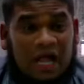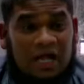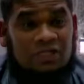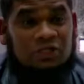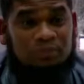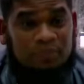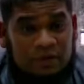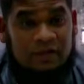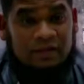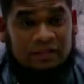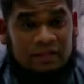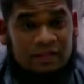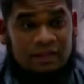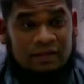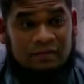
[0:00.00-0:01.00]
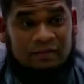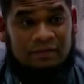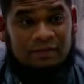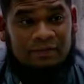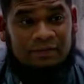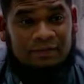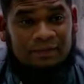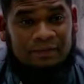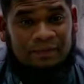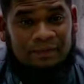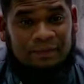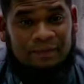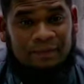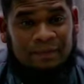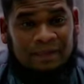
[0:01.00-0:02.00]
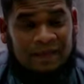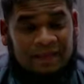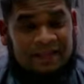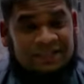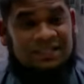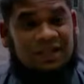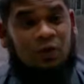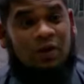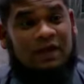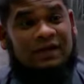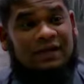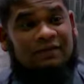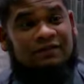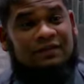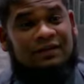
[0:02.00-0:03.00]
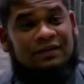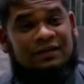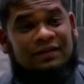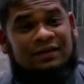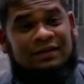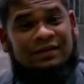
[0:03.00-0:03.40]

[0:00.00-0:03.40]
Childbirth. And there's still one left.